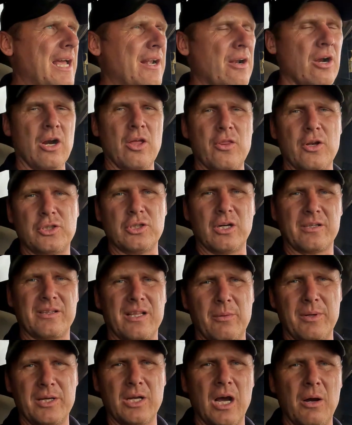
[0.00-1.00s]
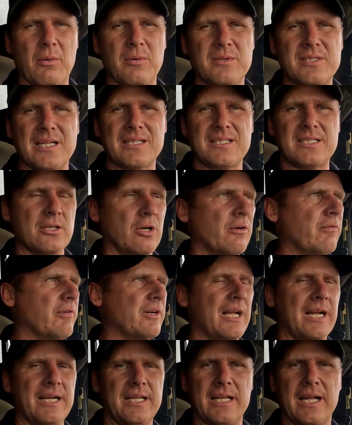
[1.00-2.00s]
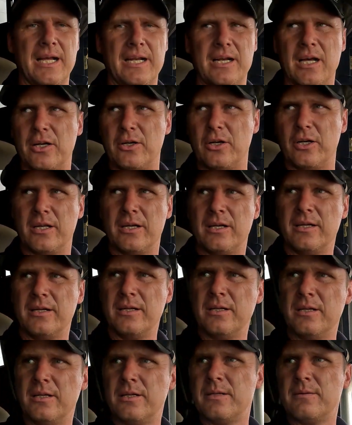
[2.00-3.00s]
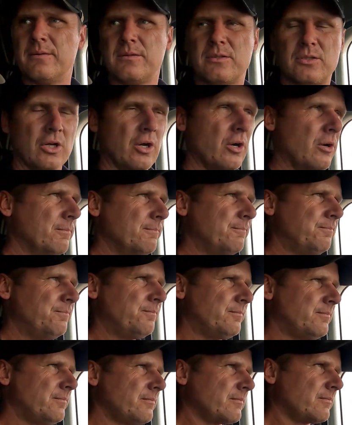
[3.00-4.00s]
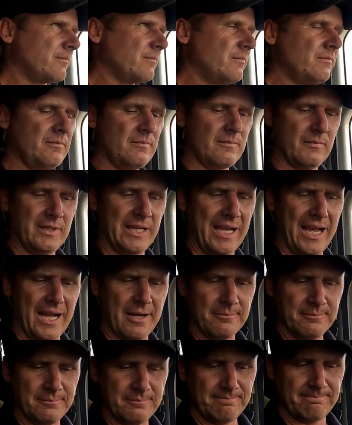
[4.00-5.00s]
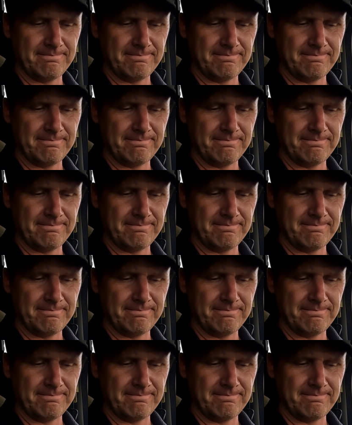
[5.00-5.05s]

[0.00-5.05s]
And our other truck that we got was that silver 9900. So yeah,